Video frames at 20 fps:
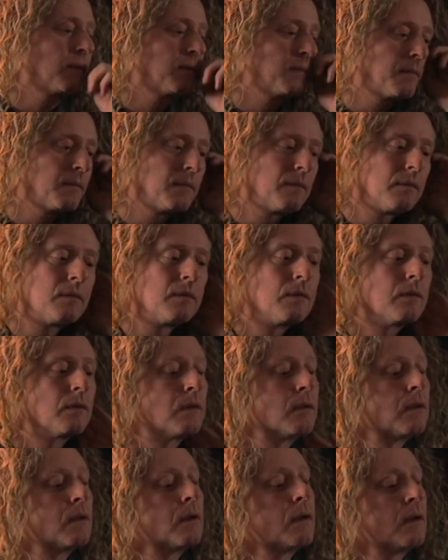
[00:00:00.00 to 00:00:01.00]

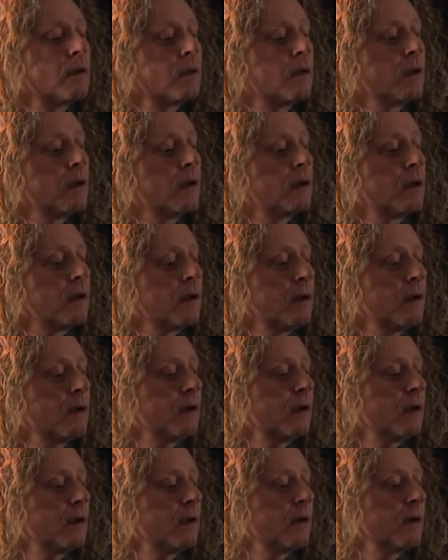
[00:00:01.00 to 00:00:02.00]

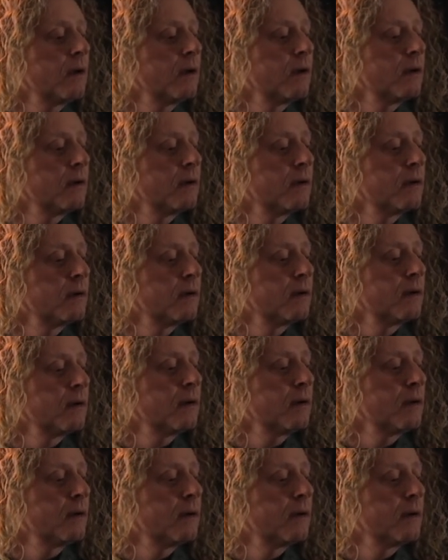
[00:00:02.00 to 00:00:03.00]

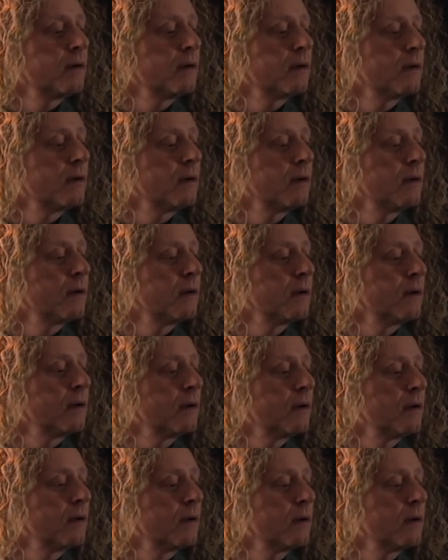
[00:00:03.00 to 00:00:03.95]
[no speech]